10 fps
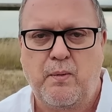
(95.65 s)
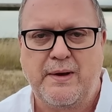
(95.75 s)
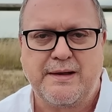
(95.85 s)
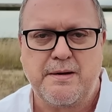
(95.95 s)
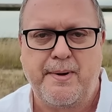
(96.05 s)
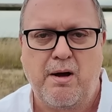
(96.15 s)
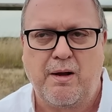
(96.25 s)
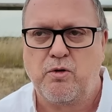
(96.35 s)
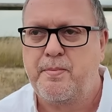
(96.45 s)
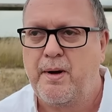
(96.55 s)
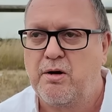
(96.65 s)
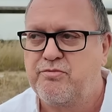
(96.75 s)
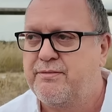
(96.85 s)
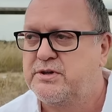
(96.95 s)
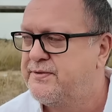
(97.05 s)
I went down to Paraloga
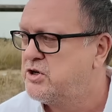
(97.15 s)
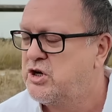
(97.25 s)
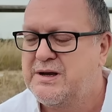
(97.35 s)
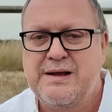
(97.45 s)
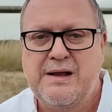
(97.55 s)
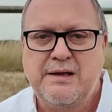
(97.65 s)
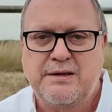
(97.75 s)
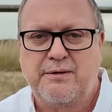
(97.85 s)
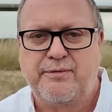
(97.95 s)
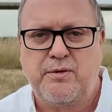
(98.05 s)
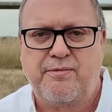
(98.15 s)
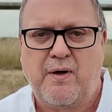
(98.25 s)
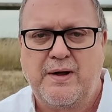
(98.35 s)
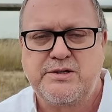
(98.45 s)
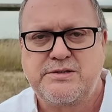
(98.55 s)
Park, rivers fishing, done a few
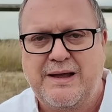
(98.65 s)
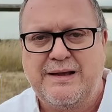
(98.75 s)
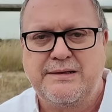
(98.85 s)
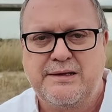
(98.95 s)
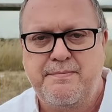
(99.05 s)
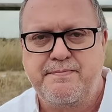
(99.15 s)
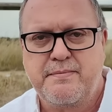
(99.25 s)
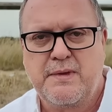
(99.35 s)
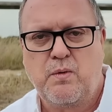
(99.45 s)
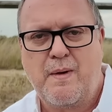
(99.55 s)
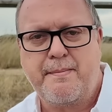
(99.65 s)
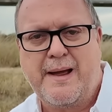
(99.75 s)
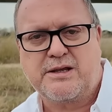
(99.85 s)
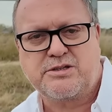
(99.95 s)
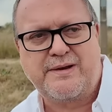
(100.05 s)
flights and went back.